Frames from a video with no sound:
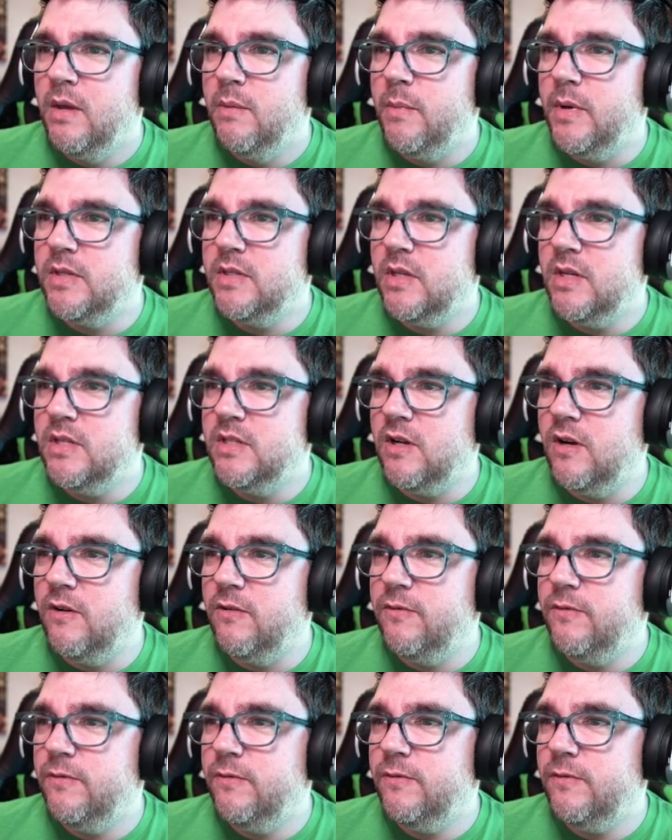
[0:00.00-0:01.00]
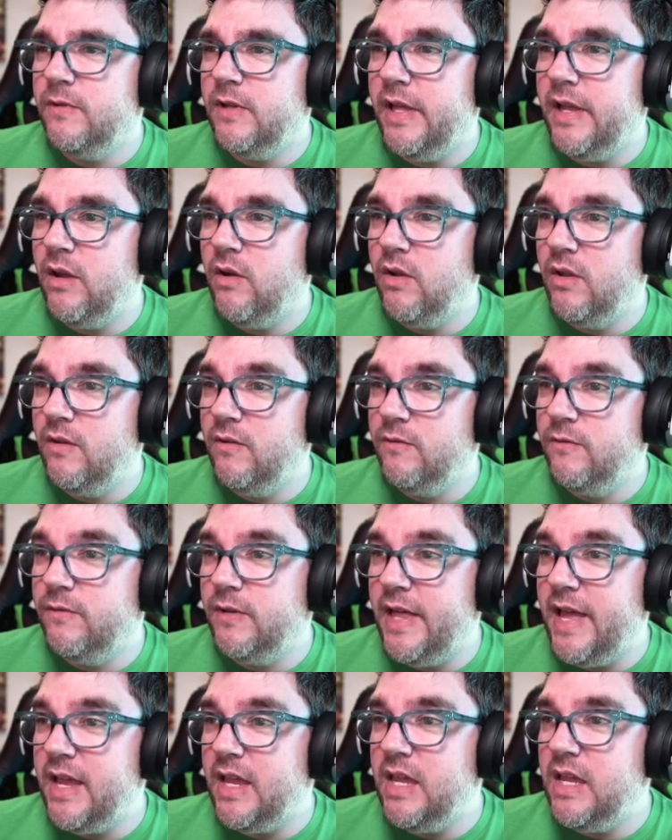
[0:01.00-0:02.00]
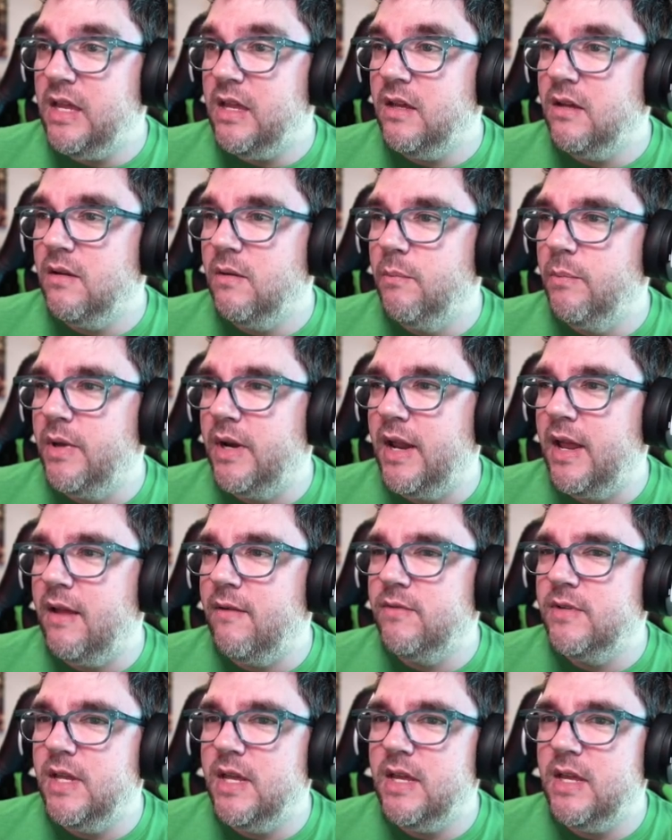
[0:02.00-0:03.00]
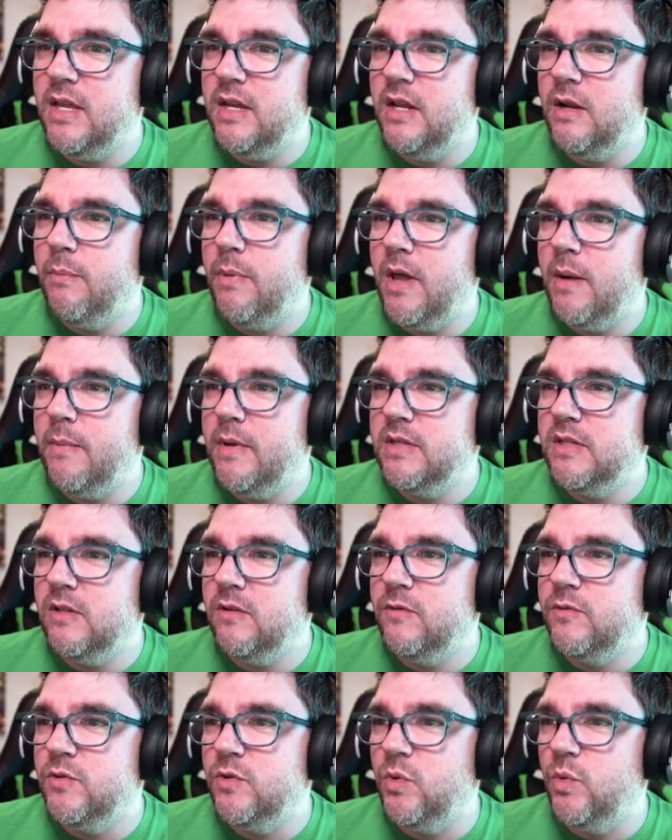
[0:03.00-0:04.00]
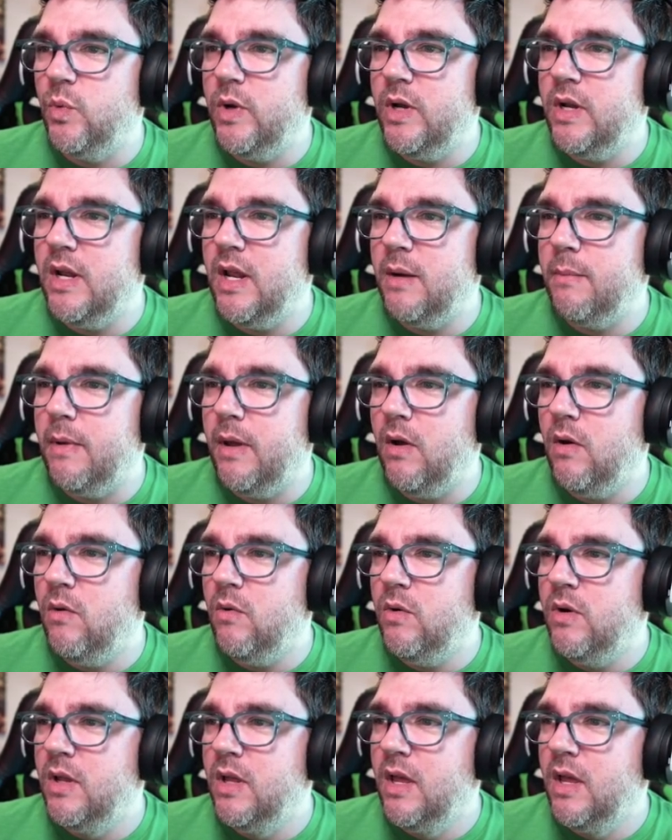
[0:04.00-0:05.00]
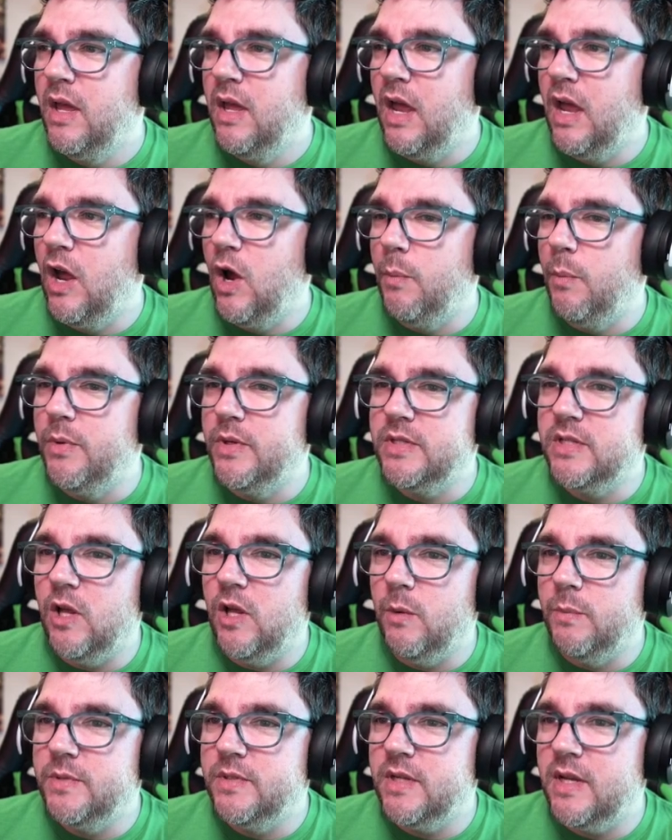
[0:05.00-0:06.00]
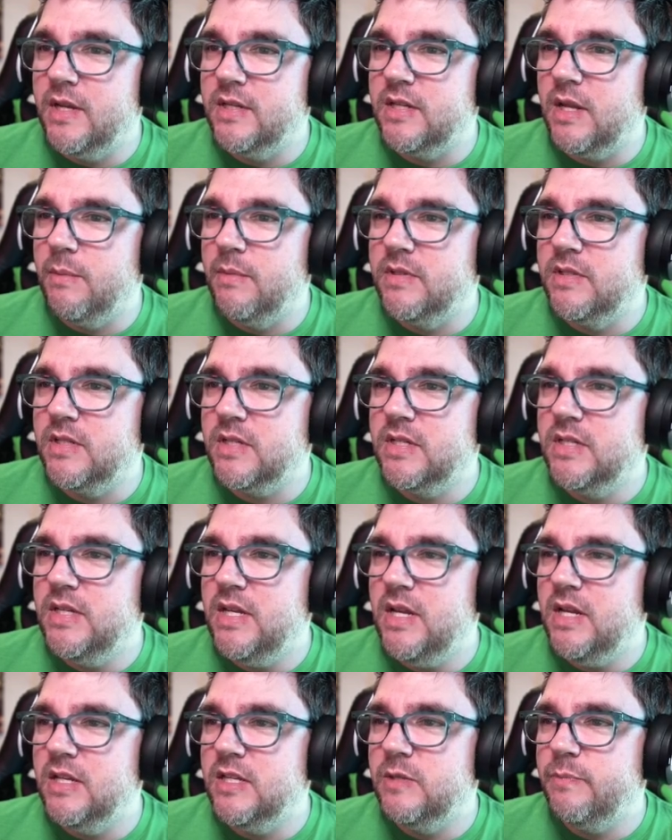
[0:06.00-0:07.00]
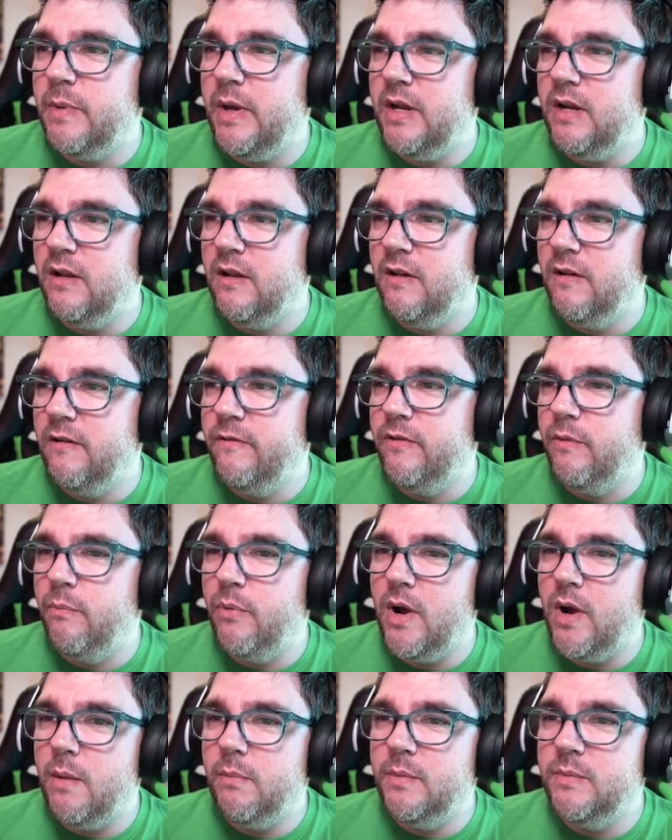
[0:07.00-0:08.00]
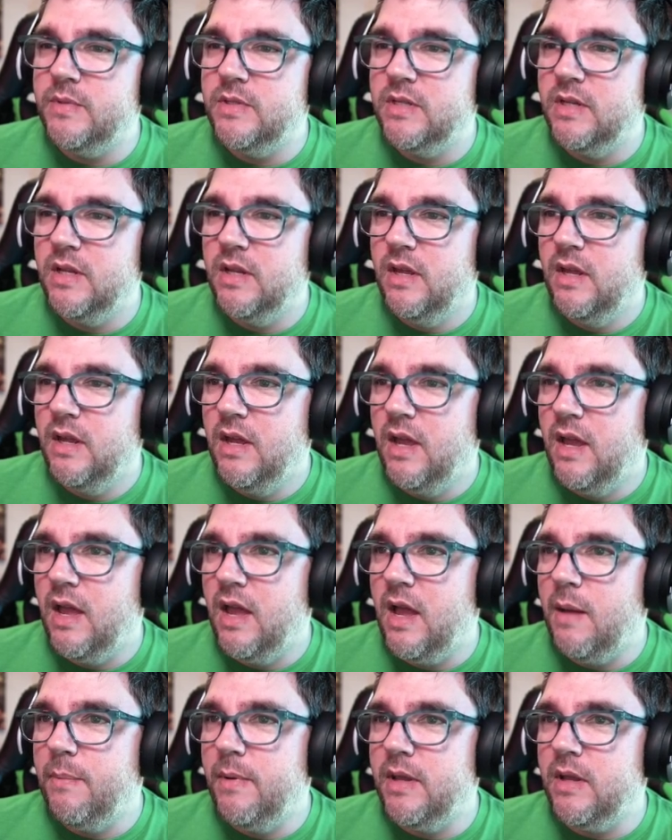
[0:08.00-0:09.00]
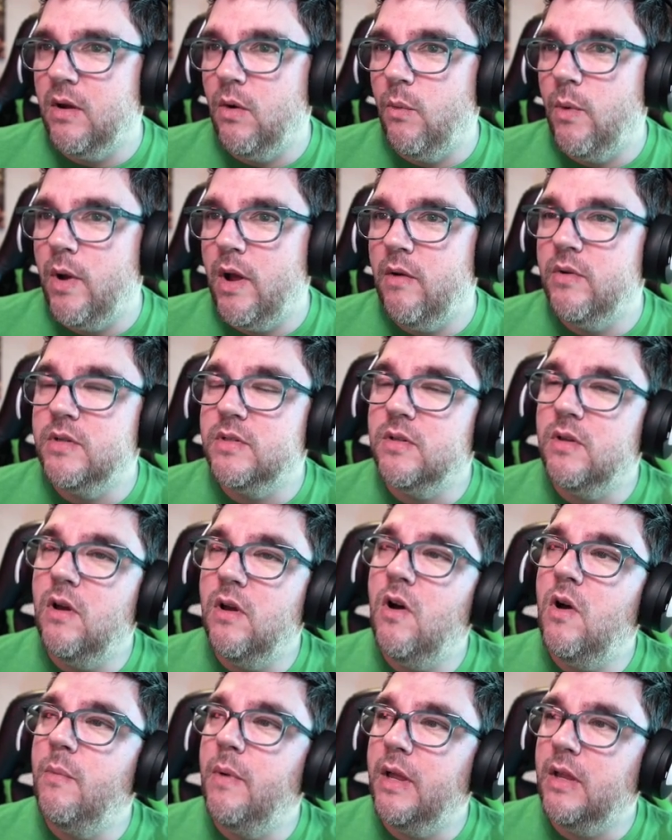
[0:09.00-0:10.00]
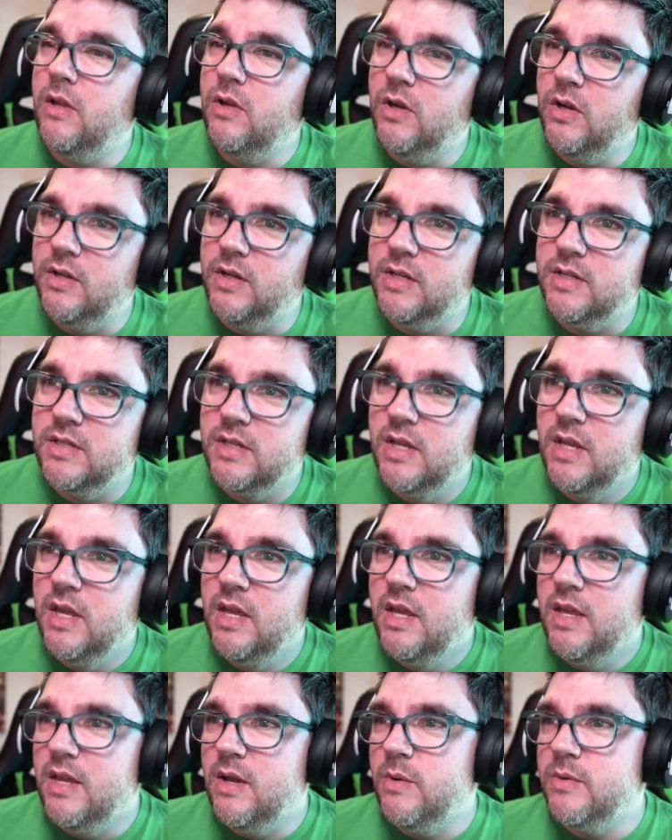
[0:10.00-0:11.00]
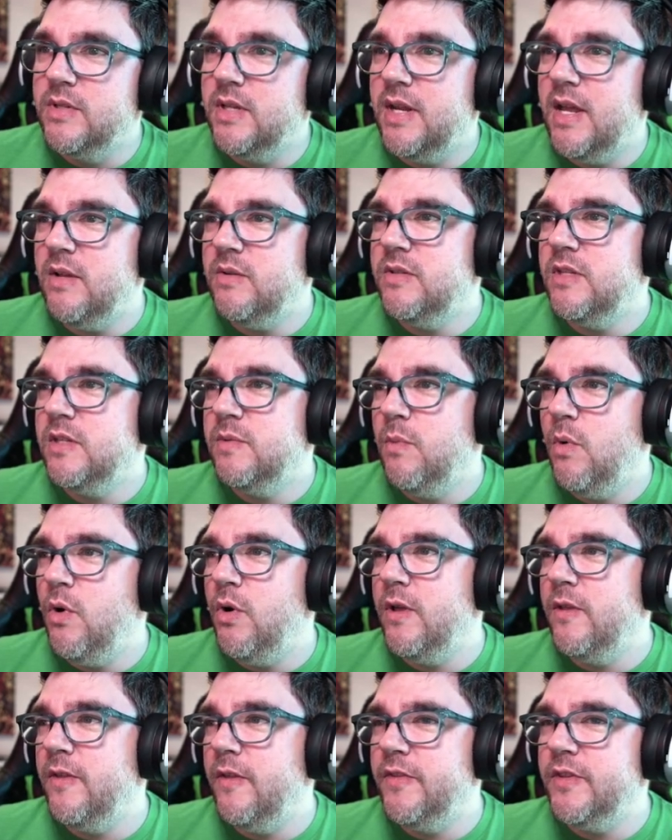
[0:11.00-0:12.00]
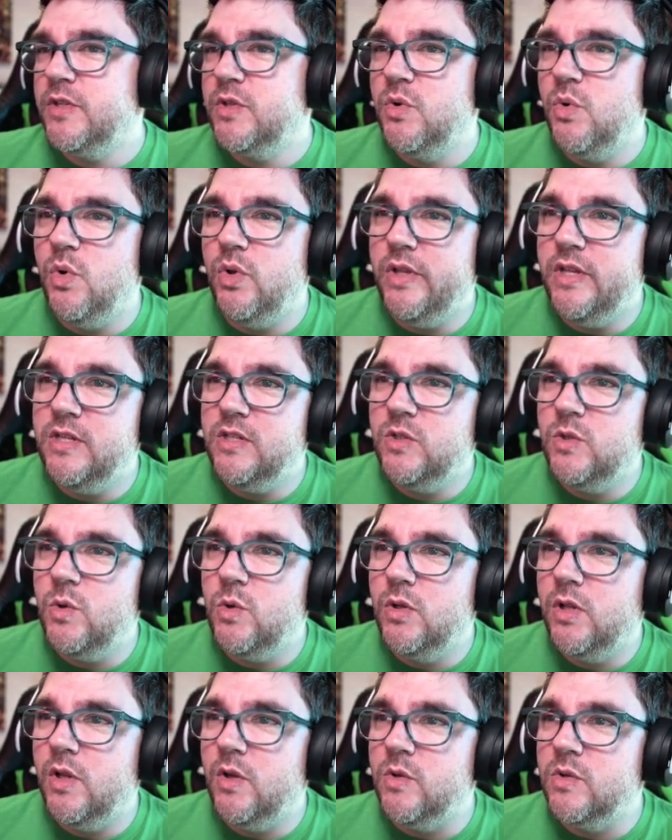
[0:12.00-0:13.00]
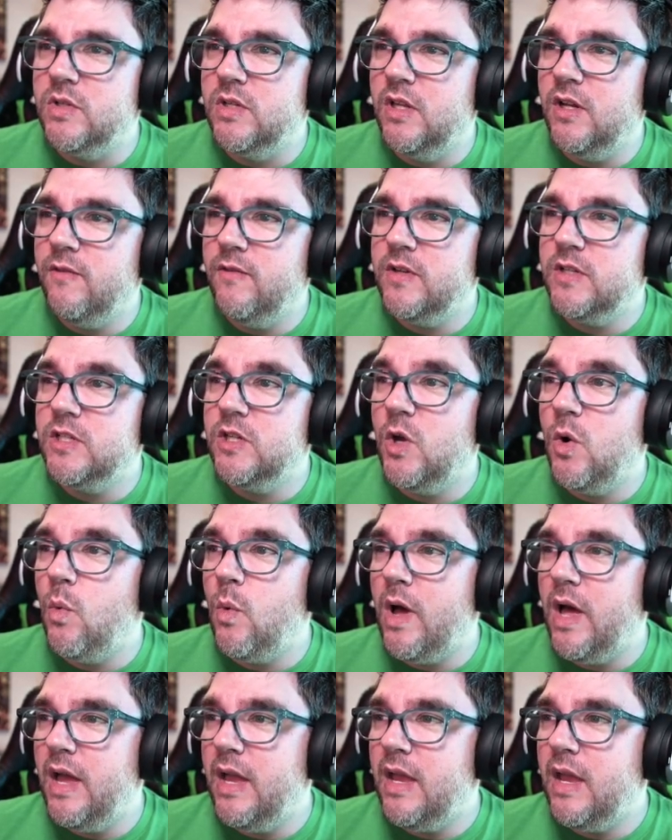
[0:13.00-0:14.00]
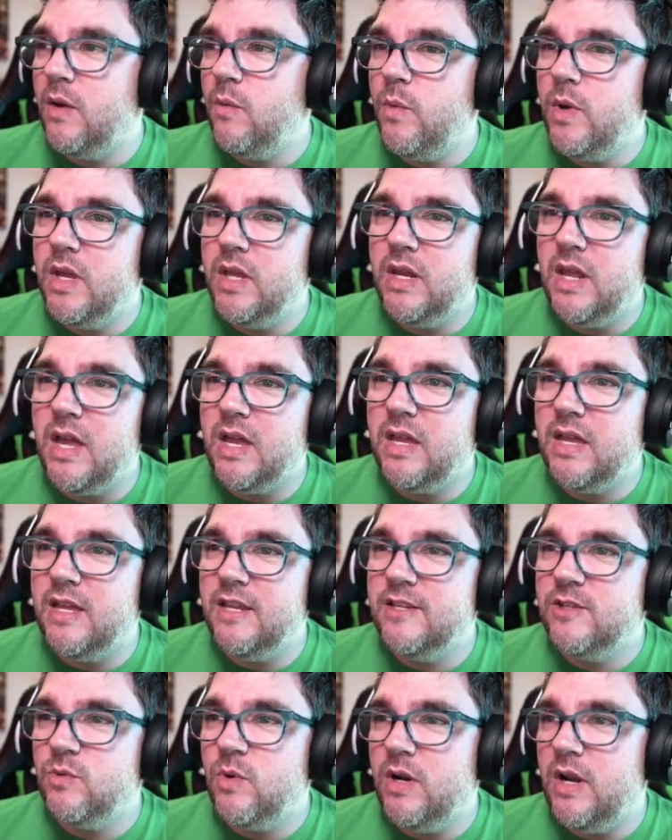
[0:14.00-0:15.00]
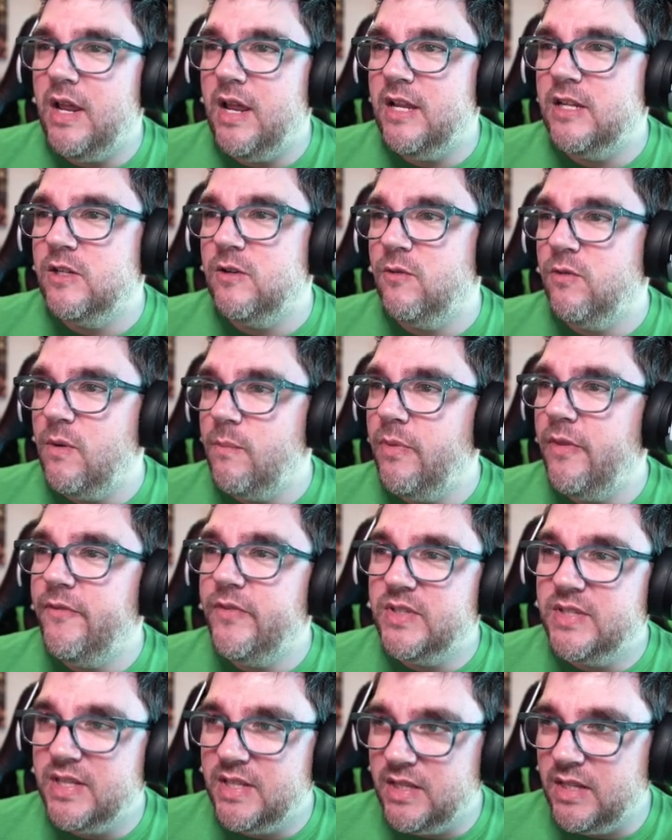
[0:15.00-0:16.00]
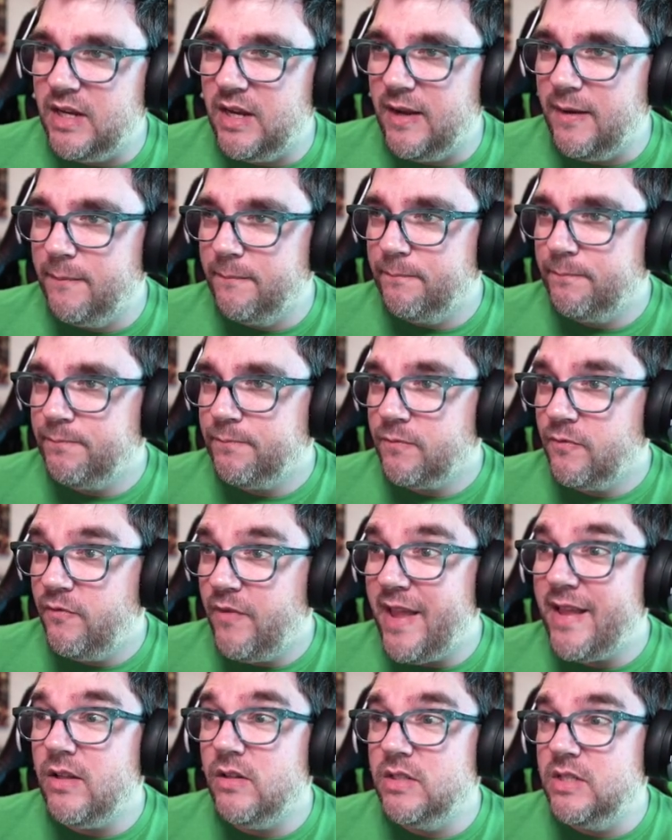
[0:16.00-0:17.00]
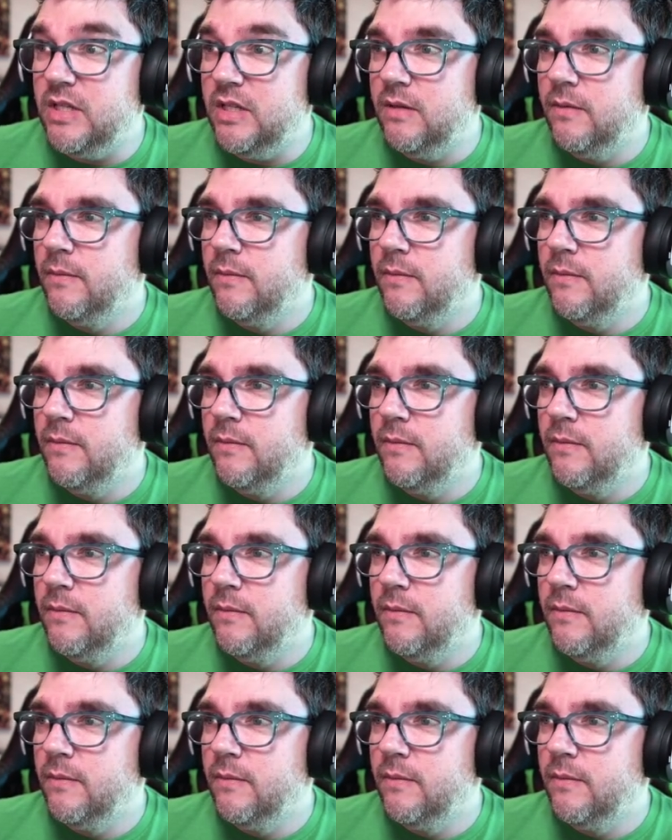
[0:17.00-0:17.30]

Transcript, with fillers: My studies are flag flagging, but I have taken it upon myself to read on my own. I hope this helps, as I must succeed in spite of the problems happening around us. Oh my goodness. It was announced this morning that the school is to close. None of us know why, and we cannot get a straight answer from the facility faculty.